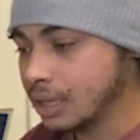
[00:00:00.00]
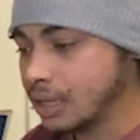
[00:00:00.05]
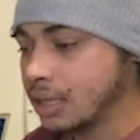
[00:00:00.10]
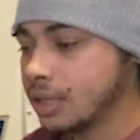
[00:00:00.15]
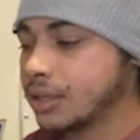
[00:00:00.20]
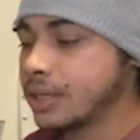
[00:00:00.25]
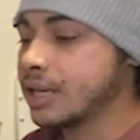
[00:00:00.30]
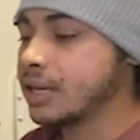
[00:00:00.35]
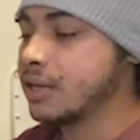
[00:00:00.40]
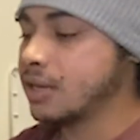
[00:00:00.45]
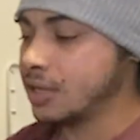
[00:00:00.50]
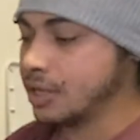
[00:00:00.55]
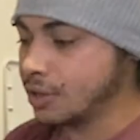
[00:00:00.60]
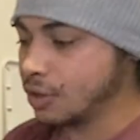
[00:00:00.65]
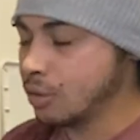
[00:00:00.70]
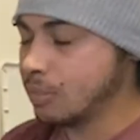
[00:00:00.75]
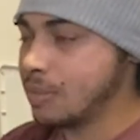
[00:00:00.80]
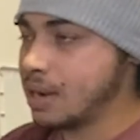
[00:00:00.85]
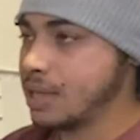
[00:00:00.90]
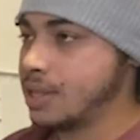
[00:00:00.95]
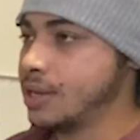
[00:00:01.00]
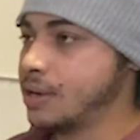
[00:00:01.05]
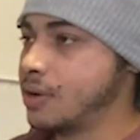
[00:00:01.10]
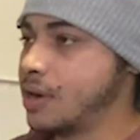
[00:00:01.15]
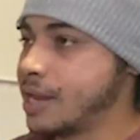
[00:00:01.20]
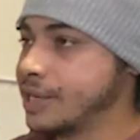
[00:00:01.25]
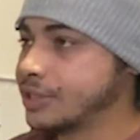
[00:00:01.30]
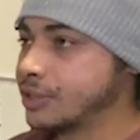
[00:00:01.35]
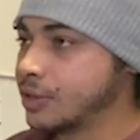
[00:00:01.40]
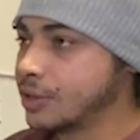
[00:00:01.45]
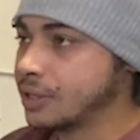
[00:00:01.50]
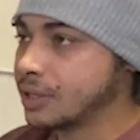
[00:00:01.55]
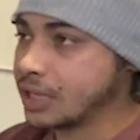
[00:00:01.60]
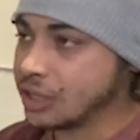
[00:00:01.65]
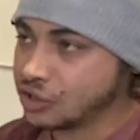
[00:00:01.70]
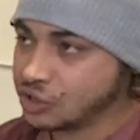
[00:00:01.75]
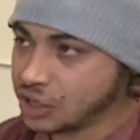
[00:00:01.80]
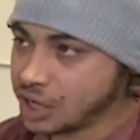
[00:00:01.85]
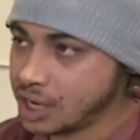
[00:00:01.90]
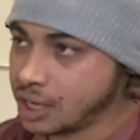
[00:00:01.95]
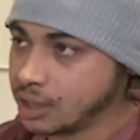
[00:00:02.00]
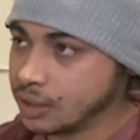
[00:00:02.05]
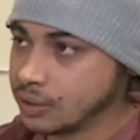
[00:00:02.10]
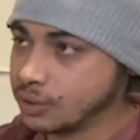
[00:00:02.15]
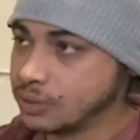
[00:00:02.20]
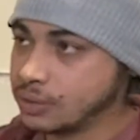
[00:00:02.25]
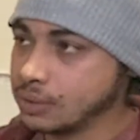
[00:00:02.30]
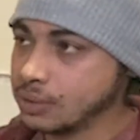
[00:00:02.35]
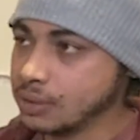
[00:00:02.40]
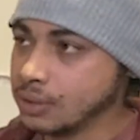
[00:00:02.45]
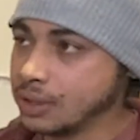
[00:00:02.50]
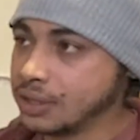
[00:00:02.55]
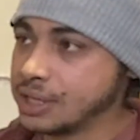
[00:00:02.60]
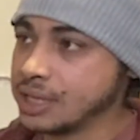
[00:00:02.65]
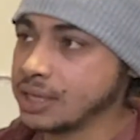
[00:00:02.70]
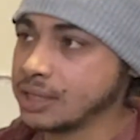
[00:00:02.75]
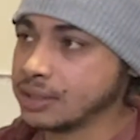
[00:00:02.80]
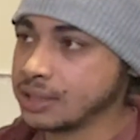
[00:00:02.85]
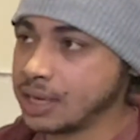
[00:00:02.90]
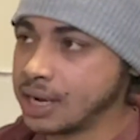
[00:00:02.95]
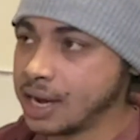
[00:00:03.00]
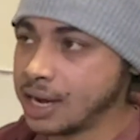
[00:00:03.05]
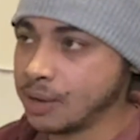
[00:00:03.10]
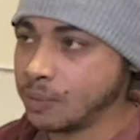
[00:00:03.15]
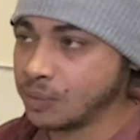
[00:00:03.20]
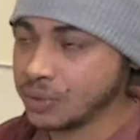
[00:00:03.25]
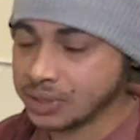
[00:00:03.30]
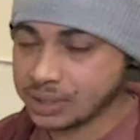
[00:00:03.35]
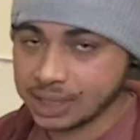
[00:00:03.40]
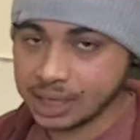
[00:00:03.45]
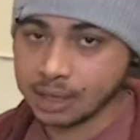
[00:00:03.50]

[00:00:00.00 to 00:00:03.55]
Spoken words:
That little by little, I started to change the things I would say